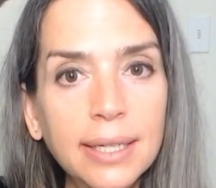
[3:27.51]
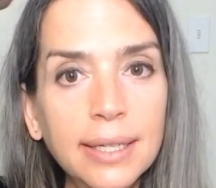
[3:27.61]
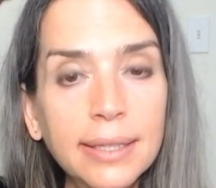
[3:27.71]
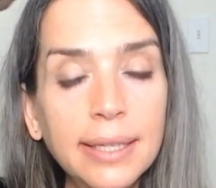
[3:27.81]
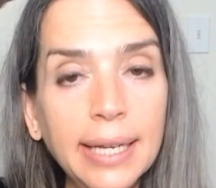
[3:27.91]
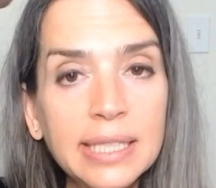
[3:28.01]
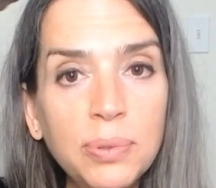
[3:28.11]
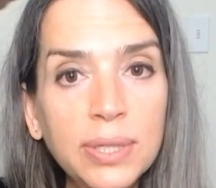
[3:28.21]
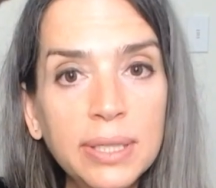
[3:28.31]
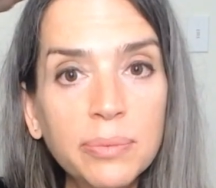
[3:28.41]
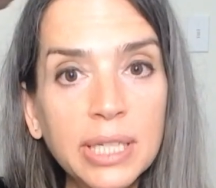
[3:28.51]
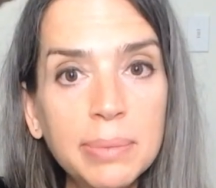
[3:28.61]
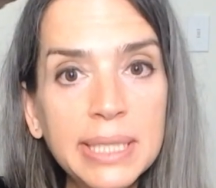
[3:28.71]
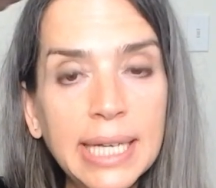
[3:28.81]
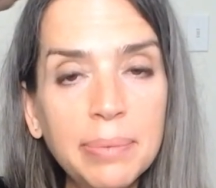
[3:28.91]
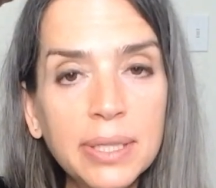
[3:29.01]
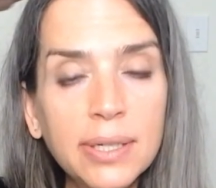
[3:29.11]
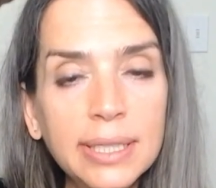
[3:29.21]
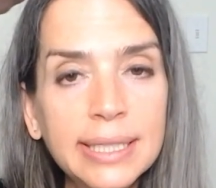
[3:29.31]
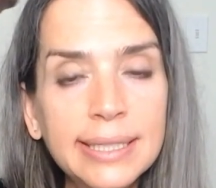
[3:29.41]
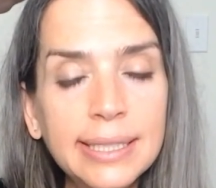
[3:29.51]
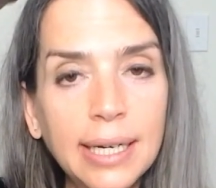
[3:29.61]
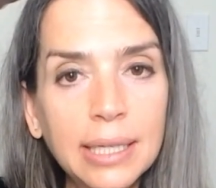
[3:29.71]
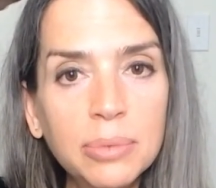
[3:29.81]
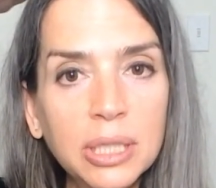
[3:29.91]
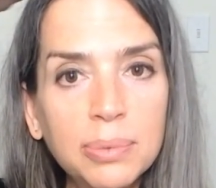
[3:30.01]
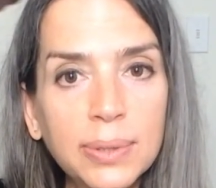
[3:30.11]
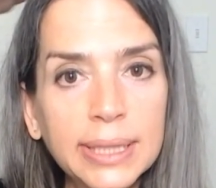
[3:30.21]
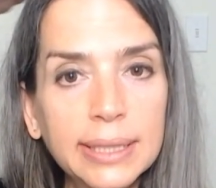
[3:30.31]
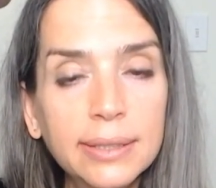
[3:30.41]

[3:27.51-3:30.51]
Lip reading: The next point we're going to be tapping on is the eyebrow point.